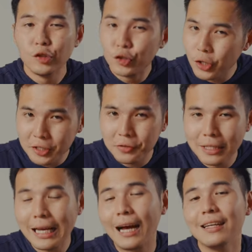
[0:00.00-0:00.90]

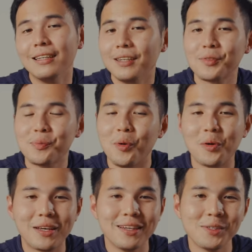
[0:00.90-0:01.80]
Generally, I love
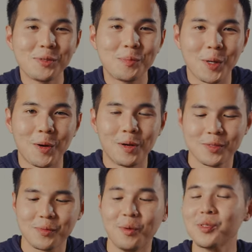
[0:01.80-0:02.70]
small gears
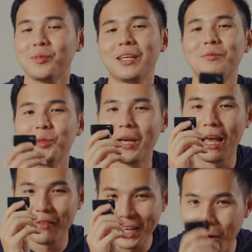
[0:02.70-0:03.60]
because most of them do not
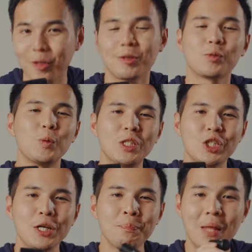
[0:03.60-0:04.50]
have any on-off
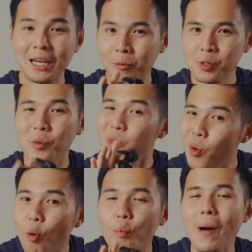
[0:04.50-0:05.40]
switch and also
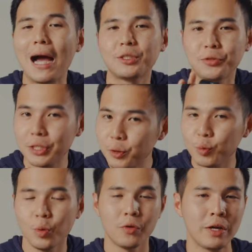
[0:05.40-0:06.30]
no battery to
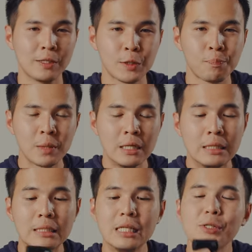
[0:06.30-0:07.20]
worry.
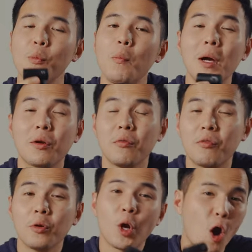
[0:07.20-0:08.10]
These small
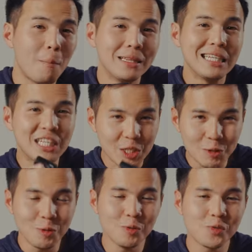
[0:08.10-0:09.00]
microphones commonly
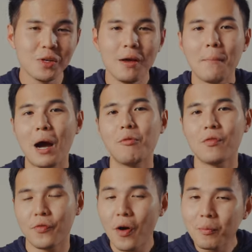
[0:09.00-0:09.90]
use power
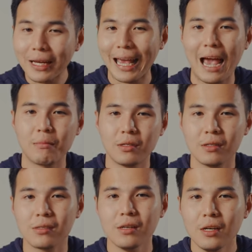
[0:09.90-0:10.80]
from the
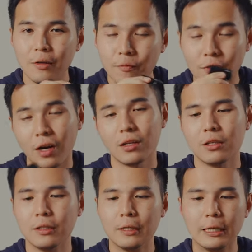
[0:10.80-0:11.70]
cameras via
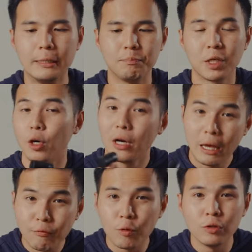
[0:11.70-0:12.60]
a
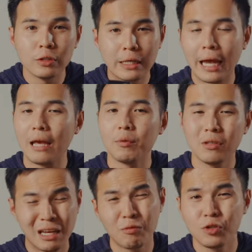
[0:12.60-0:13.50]
headphone cable,
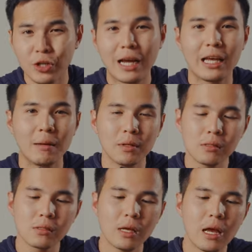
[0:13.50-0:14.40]
headphone jack cables,